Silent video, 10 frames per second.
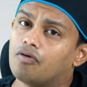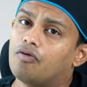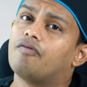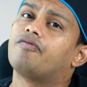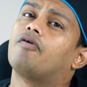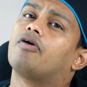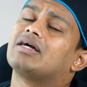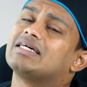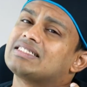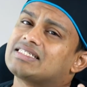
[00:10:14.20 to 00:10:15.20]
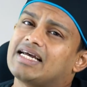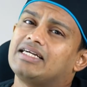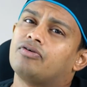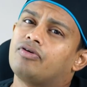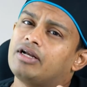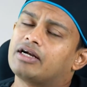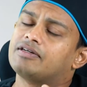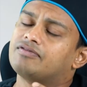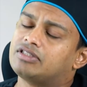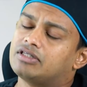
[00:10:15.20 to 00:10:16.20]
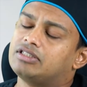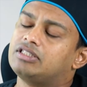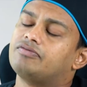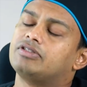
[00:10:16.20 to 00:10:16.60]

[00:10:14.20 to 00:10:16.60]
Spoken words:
go for a cytoreductive surgery,